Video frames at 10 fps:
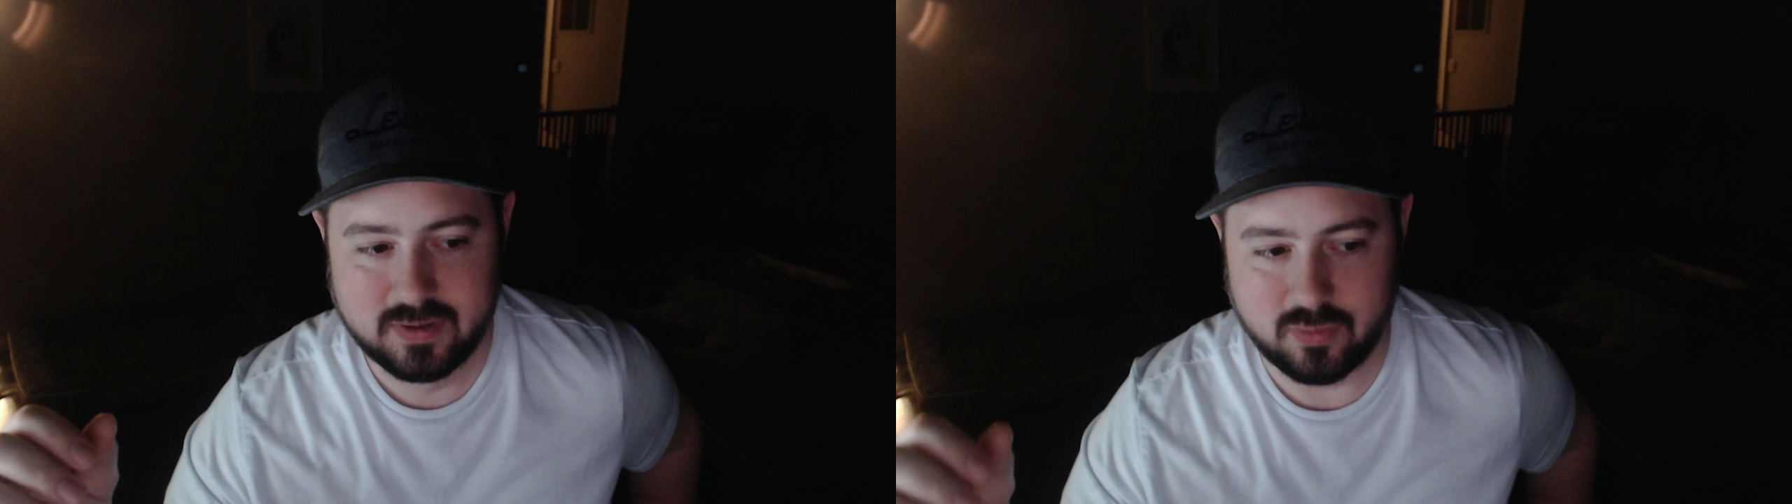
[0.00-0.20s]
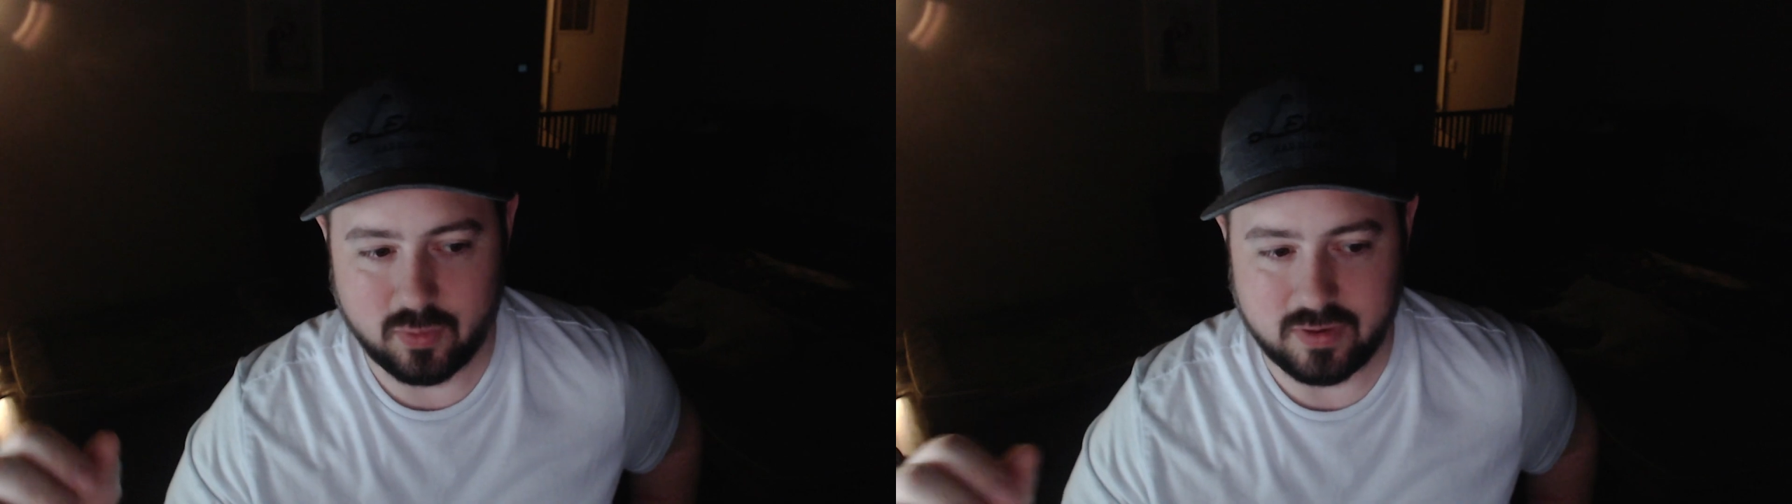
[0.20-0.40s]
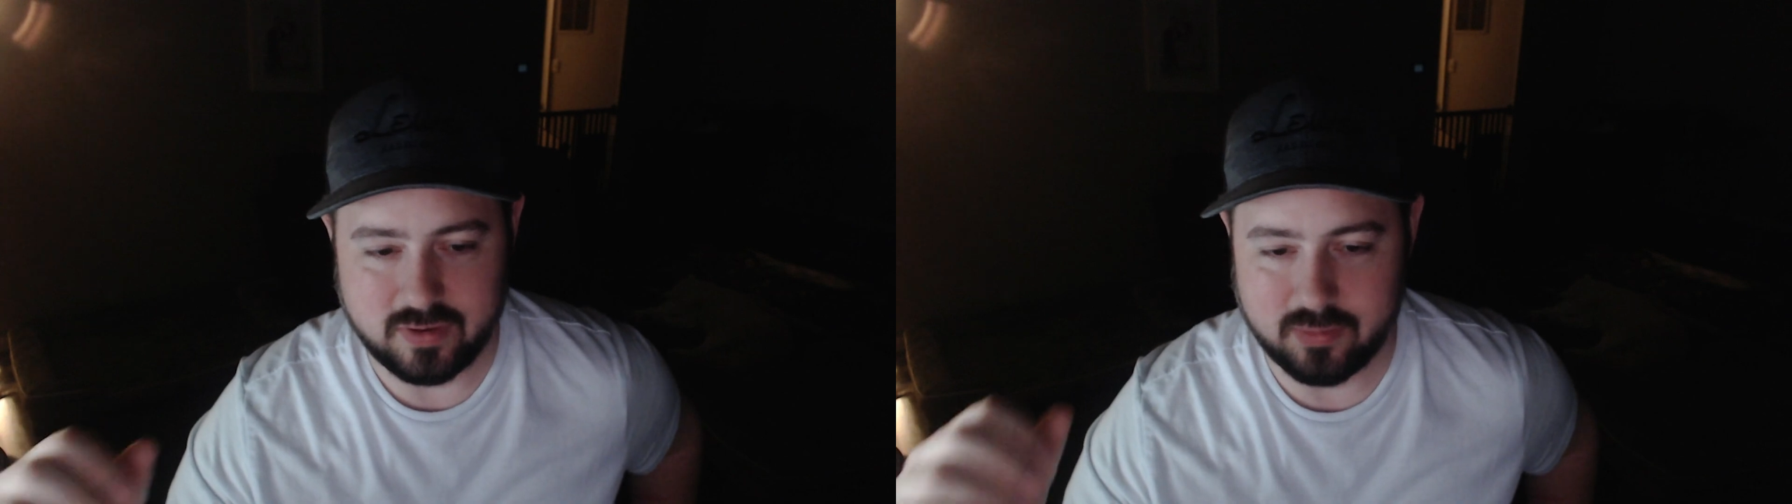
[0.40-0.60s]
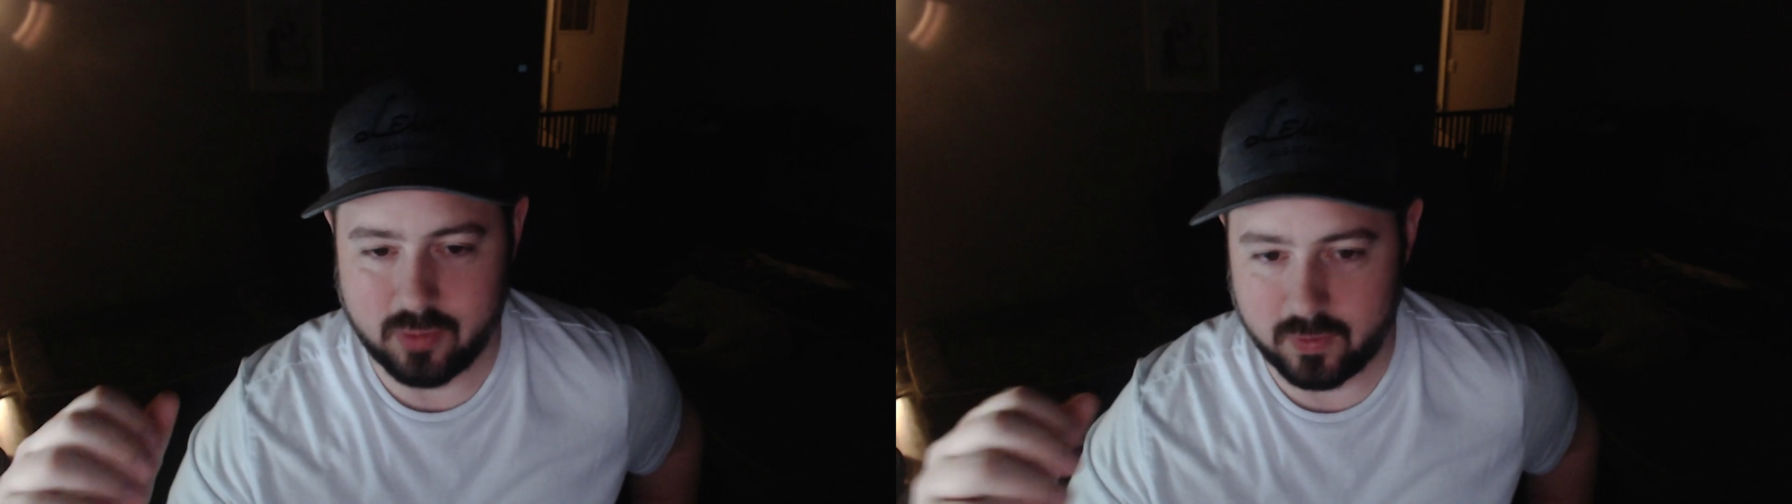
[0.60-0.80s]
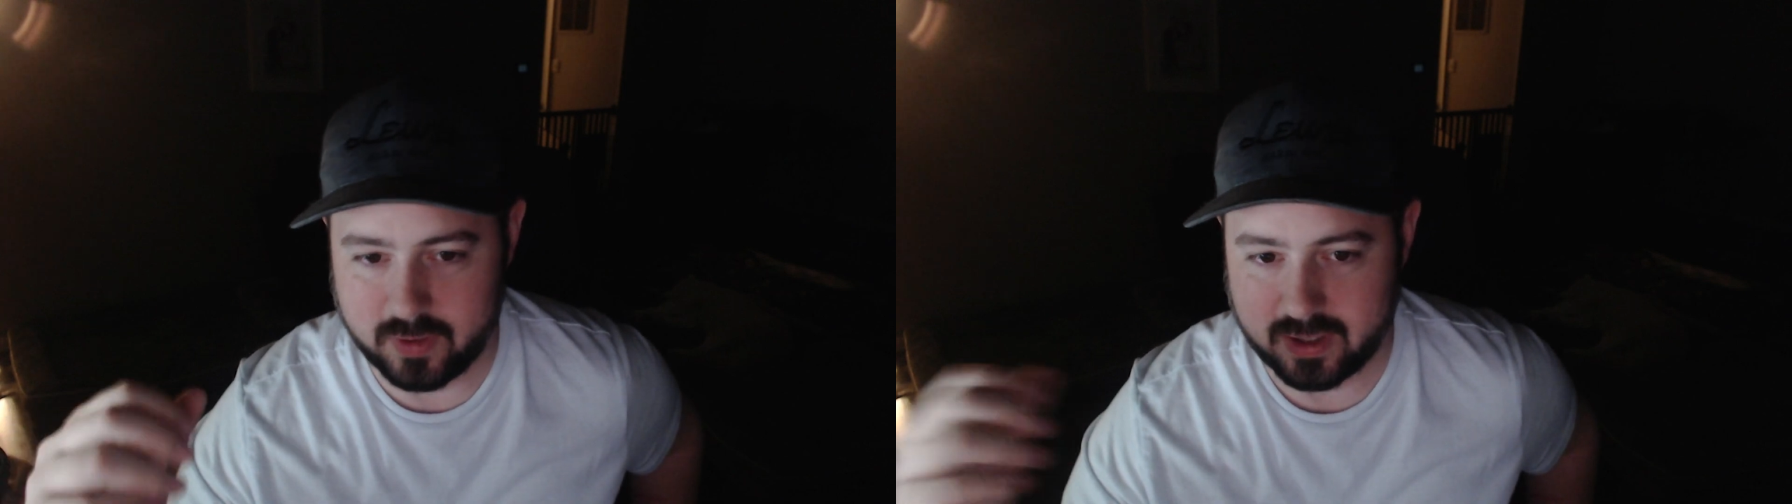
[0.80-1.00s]
where you
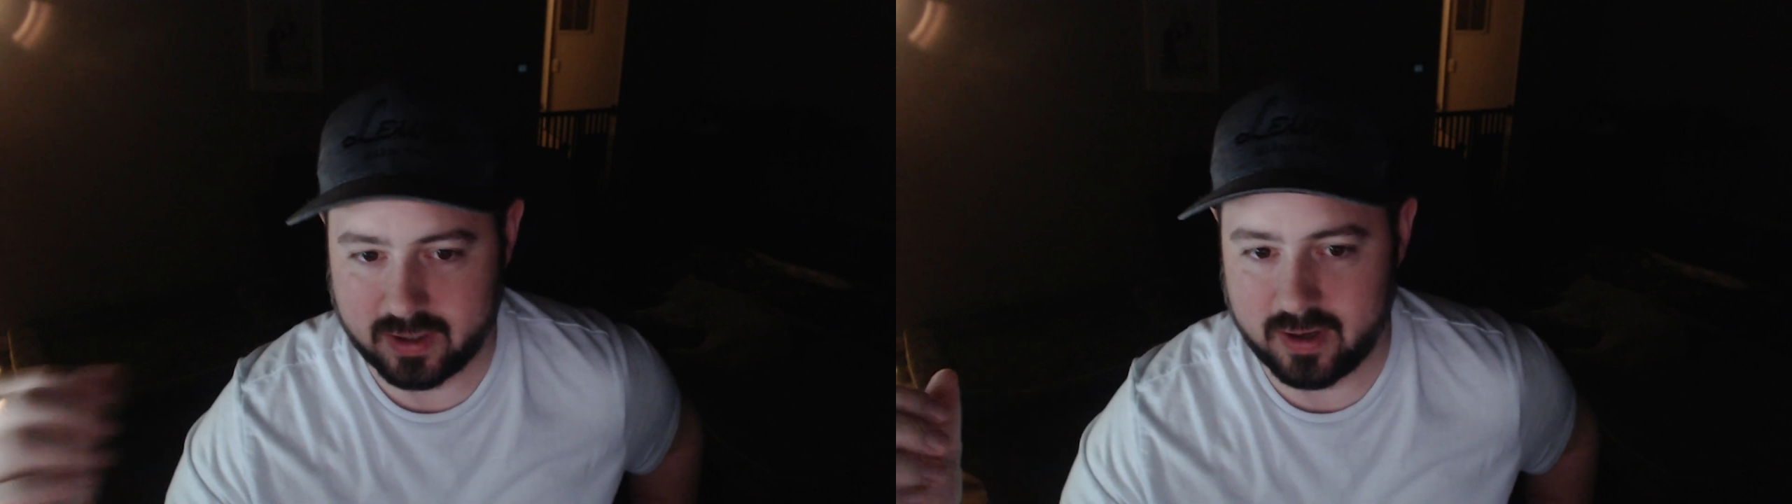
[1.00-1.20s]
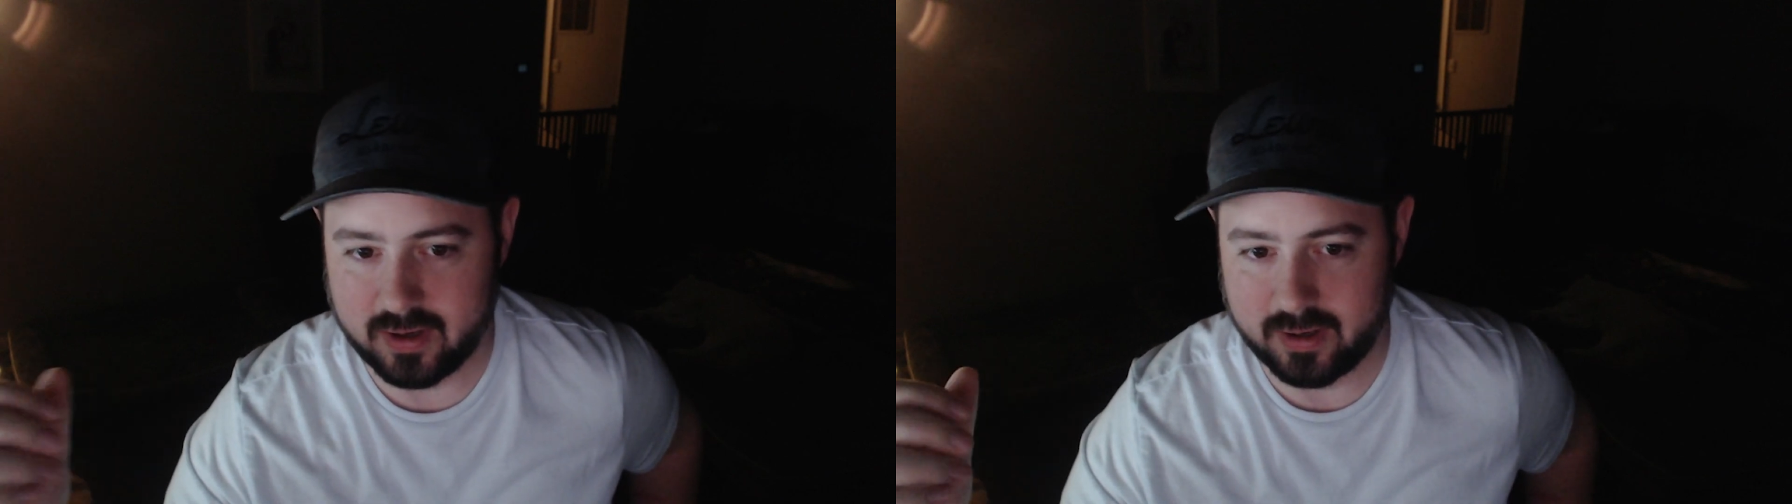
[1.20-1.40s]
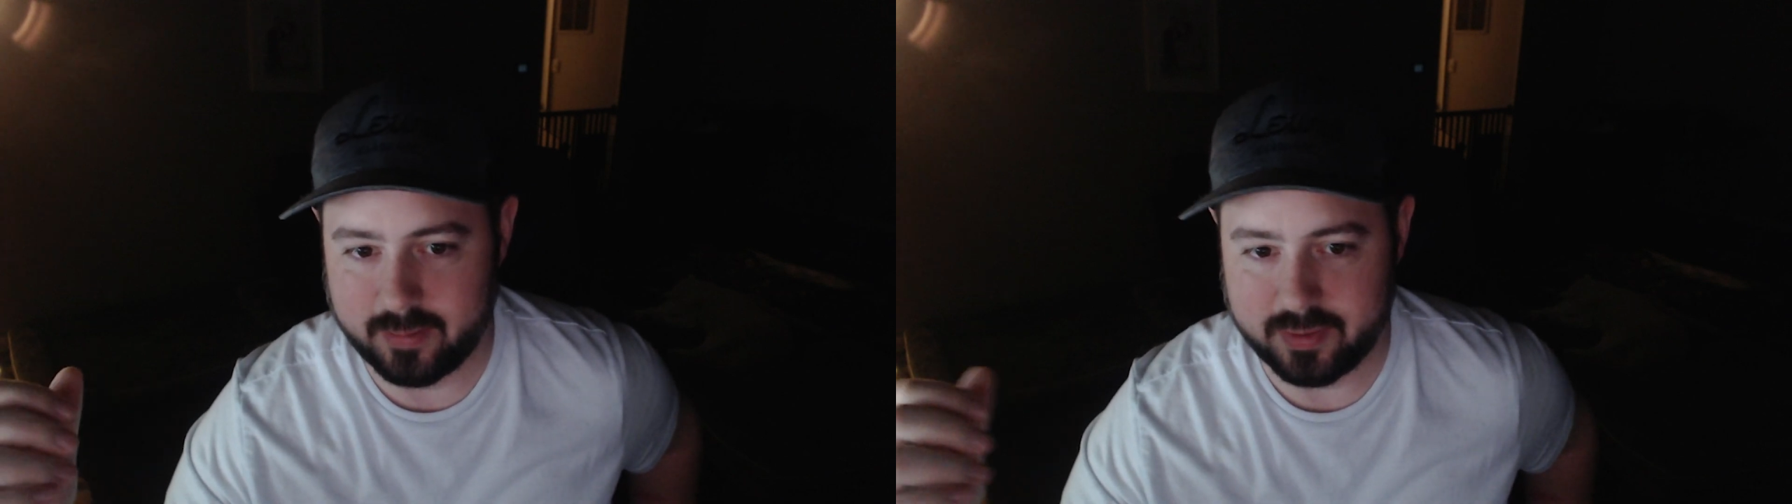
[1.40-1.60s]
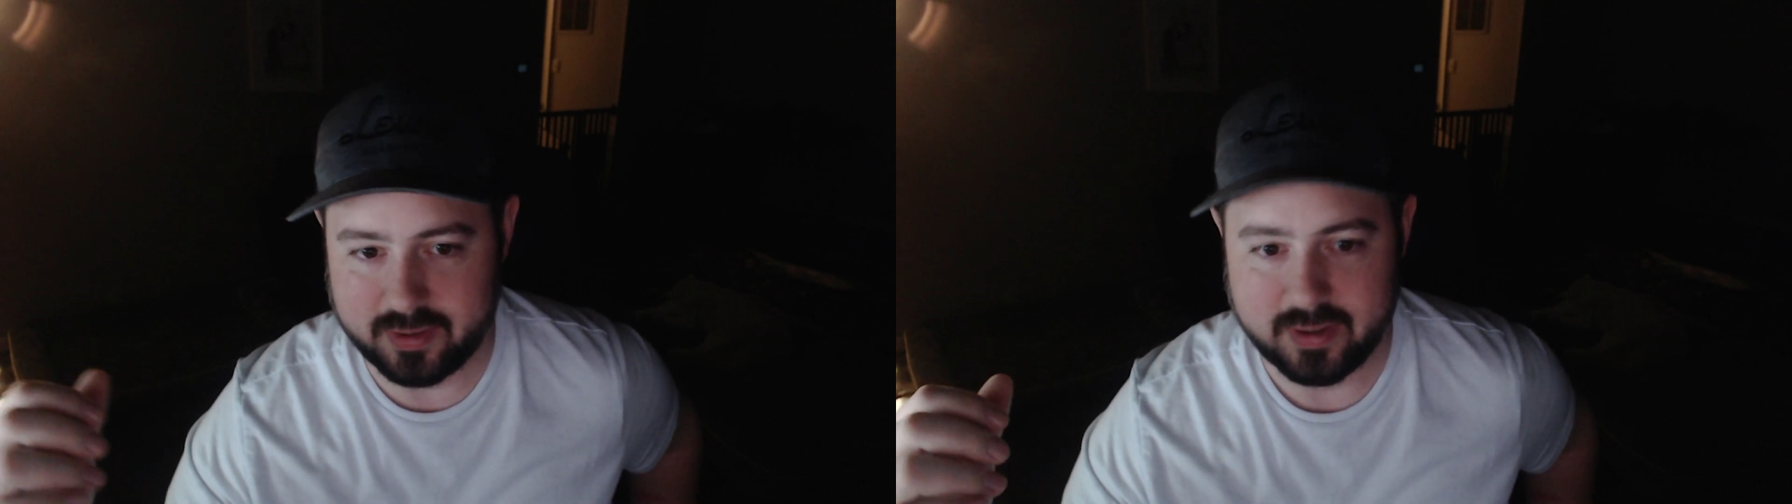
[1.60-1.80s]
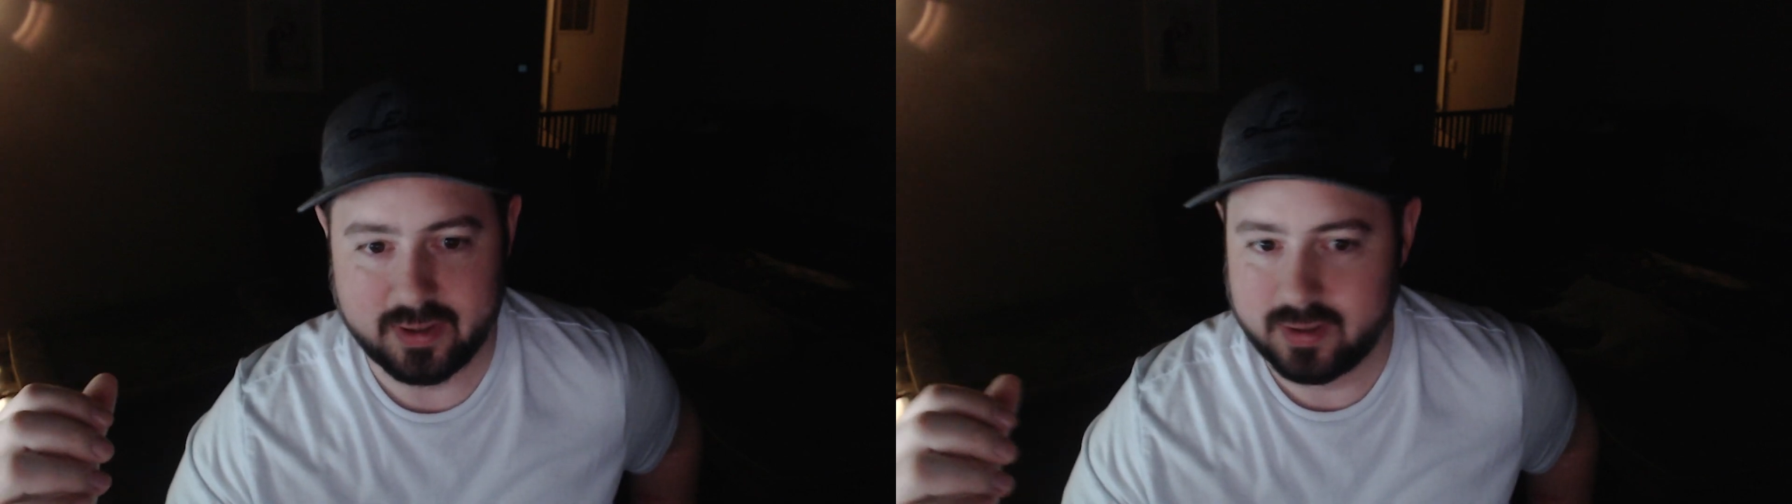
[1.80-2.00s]
debone it and cut it up, and